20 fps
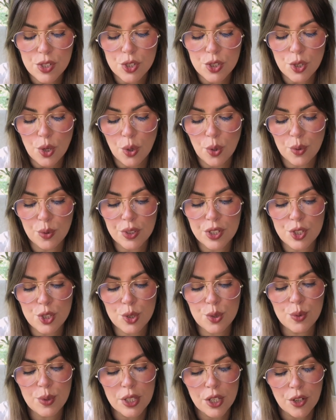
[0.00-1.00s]
So the
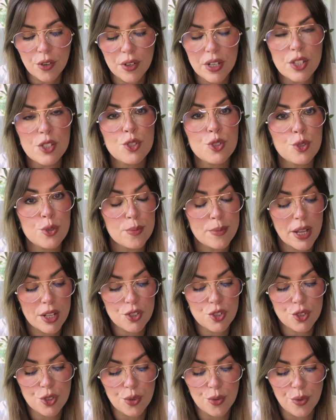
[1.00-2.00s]
two earrings do
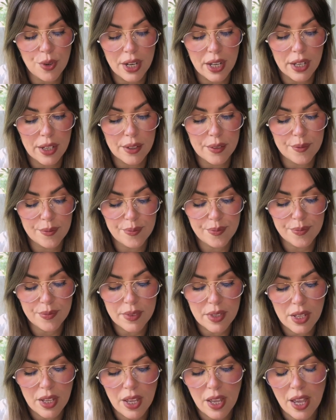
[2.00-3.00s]
match the ring.
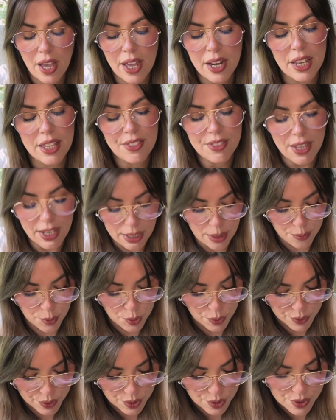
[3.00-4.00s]
And I think I'm
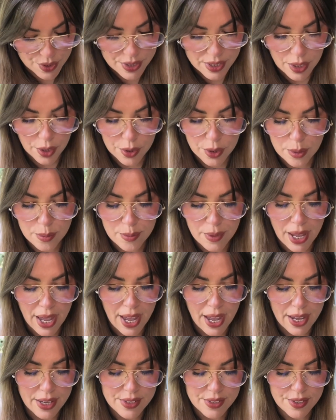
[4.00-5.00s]
going to sell them
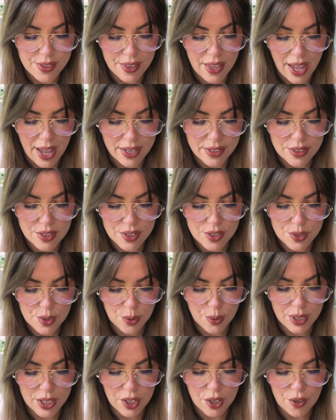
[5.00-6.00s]
as that.
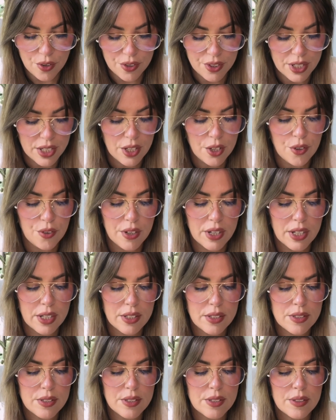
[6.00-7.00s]
So here are the
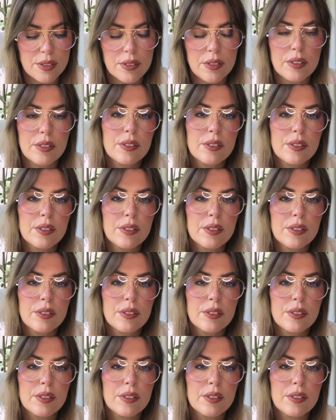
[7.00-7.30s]
earrings.